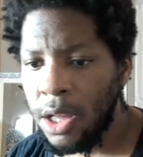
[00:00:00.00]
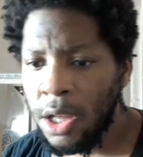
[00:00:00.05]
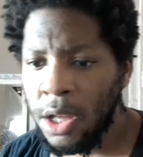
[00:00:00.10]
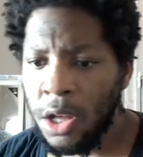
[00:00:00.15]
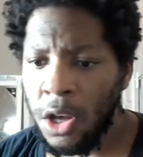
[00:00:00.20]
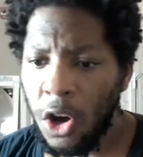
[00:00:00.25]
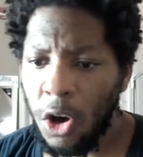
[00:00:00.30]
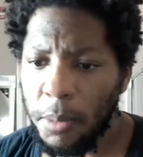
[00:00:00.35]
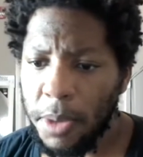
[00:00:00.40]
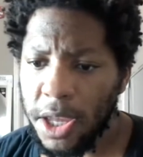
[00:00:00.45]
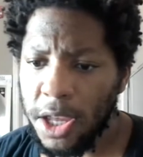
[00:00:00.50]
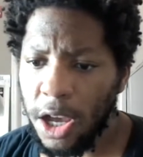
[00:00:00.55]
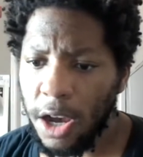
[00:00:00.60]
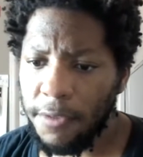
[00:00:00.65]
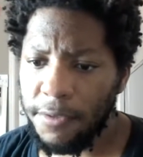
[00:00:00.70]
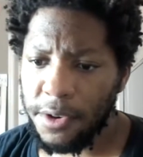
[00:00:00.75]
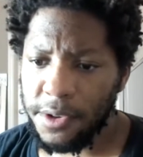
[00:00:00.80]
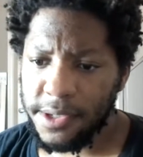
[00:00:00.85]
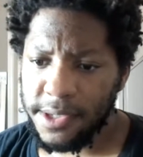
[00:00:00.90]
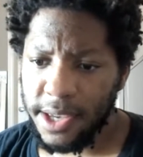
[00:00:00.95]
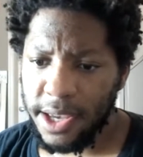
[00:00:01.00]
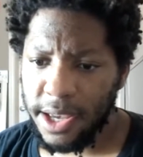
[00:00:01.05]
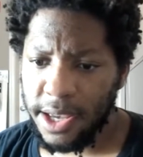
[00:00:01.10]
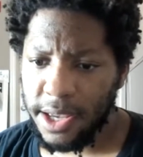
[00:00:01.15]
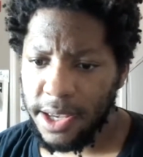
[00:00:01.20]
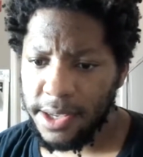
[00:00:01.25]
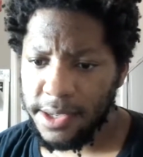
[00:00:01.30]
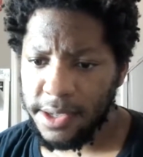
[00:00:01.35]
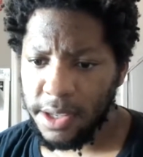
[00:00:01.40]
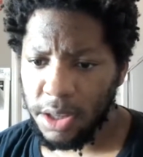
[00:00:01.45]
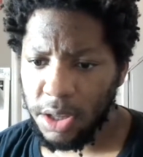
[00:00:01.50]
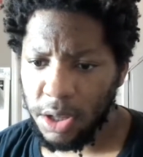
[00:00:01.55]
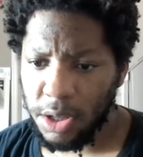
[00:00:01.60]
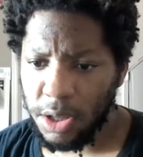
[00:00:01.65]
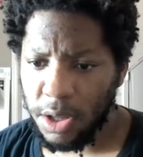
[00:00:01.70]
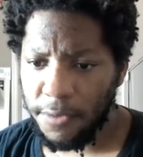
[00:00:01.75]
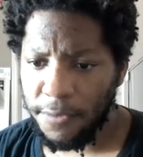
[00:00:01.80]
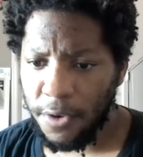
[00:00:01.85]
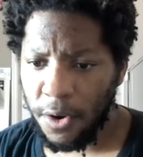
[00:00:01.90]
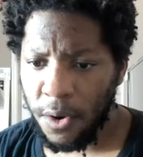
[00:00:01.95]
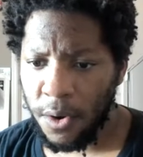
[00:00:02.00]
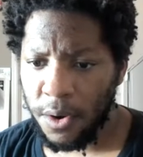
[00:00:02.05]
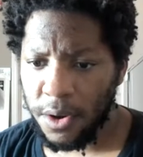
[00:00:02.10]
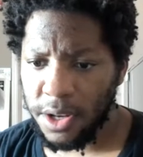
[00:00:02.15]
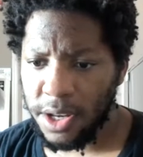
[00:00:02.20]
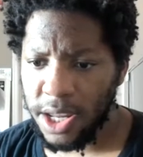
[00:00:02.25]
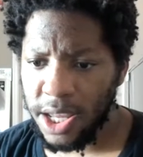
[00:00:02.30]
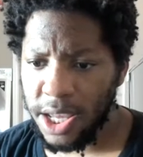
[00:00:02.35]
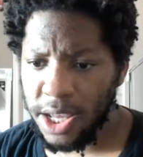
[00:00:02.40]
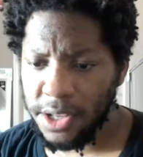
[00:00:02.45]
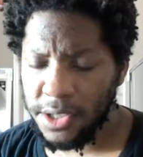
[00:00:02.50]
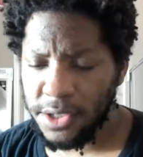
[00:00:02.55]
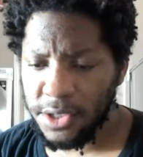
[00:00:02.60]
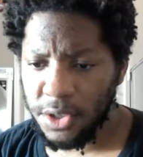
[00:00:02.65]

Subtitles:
Homie Governor says LeVert needs